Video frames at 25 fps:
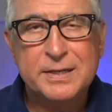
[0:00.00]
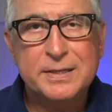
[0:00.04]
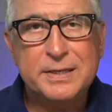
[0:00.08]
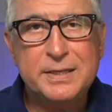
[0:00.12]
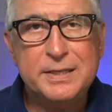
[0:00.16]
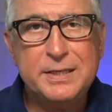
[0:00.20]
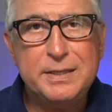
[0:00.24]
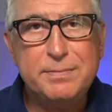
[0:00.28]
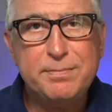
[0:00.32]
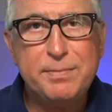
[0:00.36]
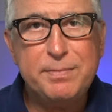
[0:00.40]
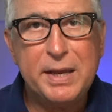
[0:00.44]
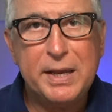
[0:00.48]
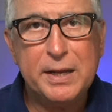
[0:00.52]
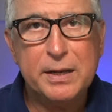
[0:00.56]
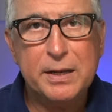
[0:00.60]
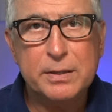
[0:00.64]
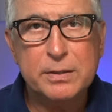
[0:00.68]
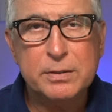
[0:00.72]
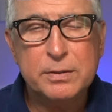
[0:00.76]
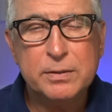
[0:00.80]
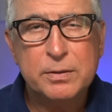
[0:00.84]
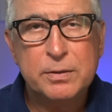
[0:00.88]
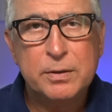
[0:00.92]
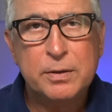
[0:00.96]

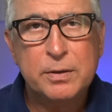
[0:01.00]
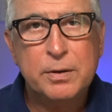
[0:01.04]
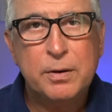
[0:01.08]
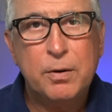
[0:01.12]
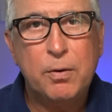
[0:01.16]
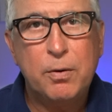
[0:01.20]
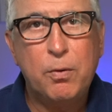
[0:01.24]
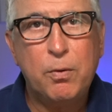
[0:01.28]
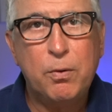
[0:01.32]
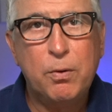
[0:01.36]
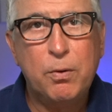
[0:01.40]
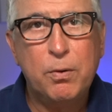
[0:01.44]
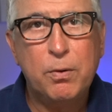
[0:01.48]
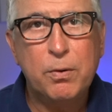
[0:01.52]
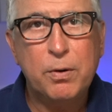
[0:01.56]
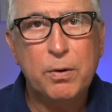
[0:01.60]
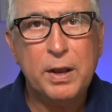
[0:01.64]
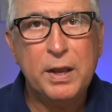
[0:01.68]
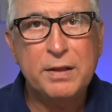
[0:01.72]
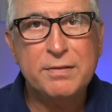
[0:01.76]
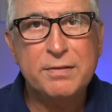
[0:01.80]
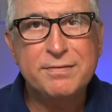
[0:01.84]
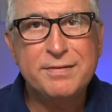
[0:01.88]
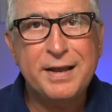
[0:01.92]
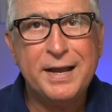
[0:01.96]
email, or
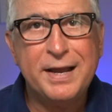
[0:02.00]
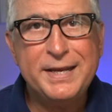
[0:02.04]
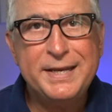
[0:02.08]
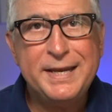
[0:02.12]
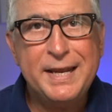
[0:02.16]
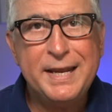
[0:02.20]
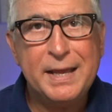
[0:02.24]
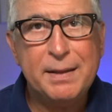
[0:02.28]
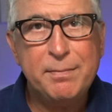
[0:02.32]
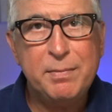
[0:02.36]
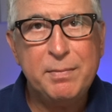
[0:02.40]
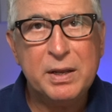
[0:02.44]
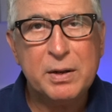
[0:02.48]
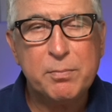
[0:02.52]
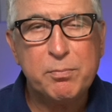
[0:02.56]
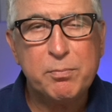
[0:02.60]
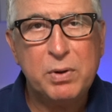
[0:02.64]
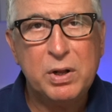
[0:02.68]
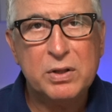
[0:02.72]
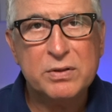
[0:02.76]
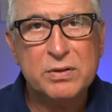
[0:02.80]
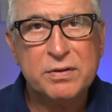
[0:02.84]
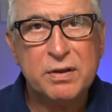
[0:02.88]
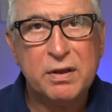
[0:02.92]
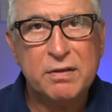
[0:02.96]
a dynamic
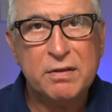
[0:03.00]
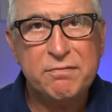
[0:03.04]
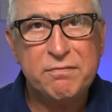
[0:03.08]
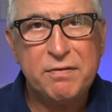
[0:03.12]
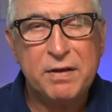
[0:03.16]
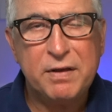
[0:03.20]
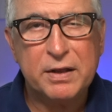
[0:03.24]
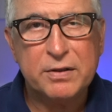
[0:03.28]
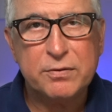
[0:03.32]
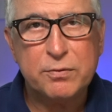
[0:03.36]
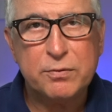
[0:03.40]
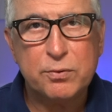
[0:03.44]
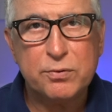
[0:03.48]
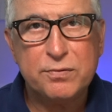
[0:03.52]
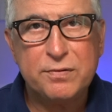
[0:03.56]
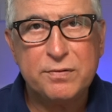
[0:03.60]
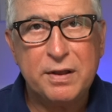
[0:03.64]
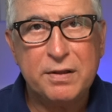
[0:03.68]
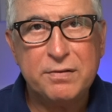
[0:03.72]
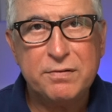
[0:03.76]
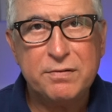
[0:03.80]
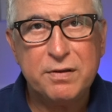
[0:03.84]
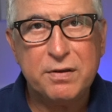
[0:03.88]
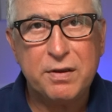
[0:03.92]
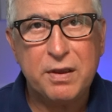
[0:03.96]
multi-factor
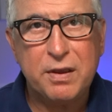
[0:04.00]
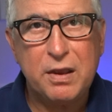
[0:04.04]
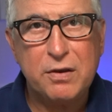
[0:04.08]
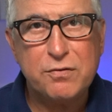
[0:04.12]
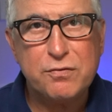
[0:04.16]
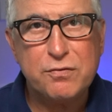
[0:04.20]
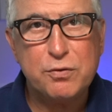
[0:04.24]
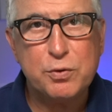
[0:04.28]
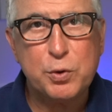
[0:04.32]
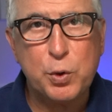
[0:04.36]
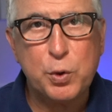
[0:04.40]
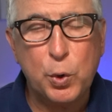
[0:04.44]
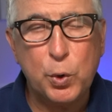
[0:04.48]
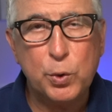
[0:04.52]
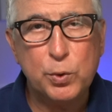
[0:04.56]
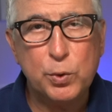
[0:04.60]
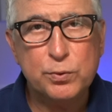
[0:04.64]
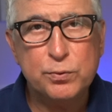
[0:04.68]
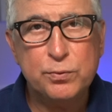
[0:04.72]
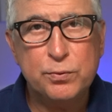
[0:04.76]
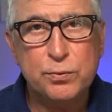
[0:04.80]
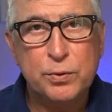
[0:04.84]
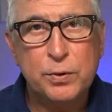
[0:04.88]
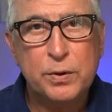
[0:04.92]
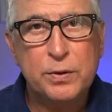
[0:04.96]
authentication
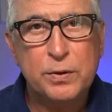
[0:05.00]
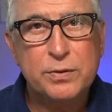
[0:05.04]
code